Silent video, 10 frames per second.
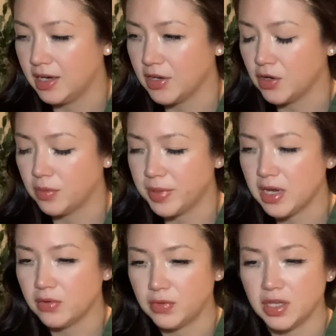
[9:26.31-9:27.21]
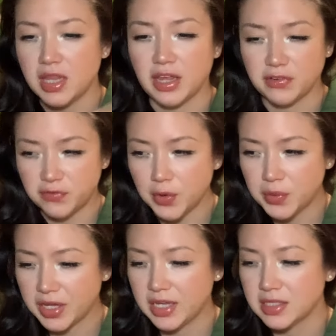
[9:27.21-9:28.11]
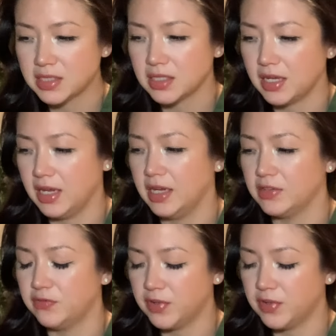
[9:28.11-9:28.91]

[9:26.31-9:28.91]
you're being really like focused and